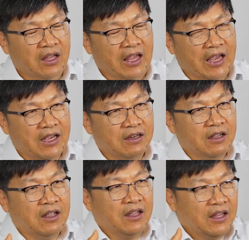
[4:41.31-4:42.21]
And
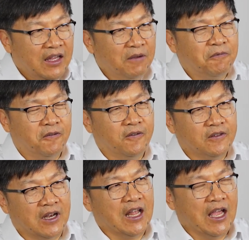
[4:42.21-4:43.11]
if
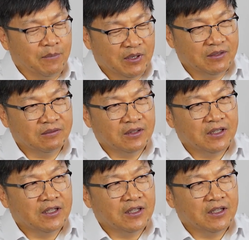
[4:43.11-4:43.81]
the lineman